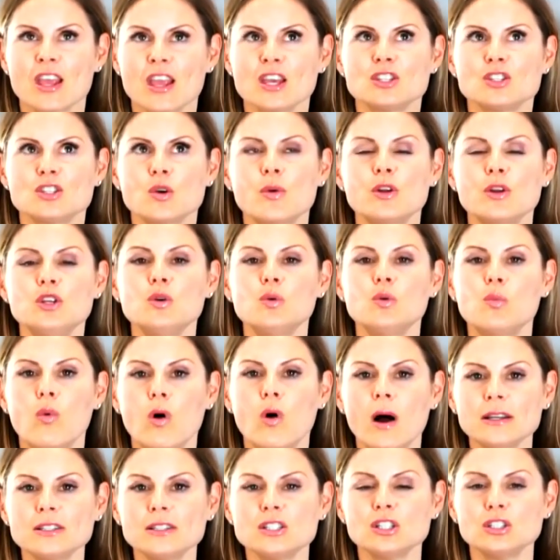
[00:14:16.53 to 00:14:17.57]
So when you
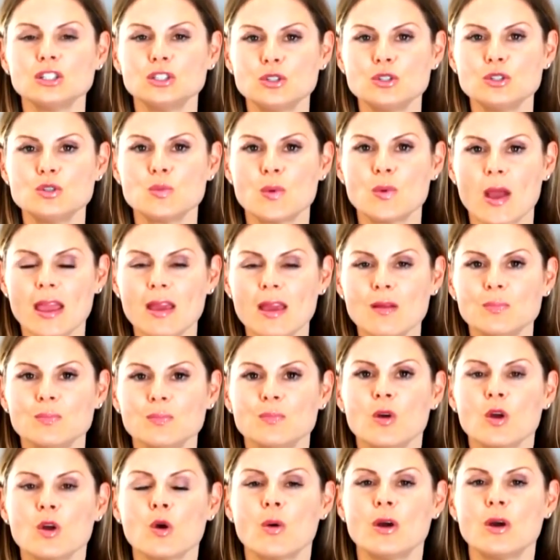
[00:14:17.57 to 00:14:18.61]
want to lose weight,
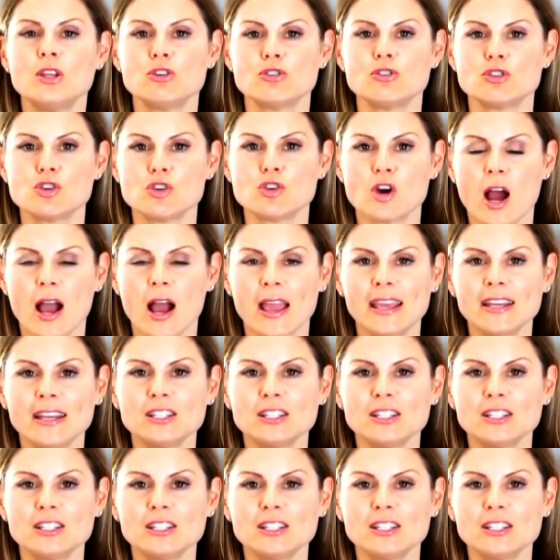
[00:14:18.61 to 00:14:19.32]
when you're trying